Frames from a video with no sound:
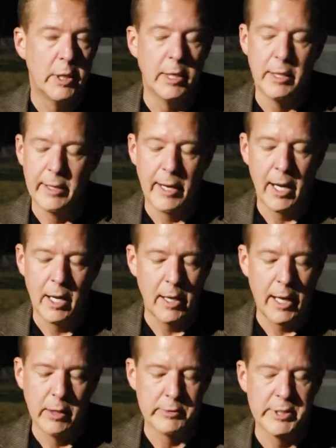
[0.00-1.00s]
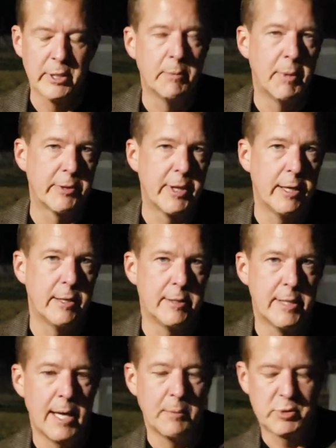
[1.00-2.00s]
And uh, I'll tell you about that in
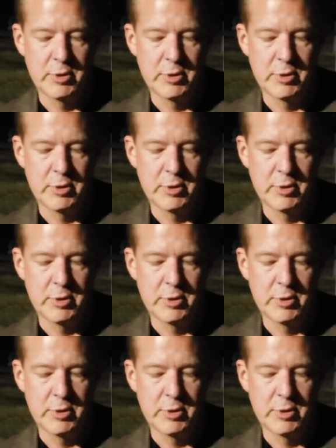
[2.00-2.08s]
depth.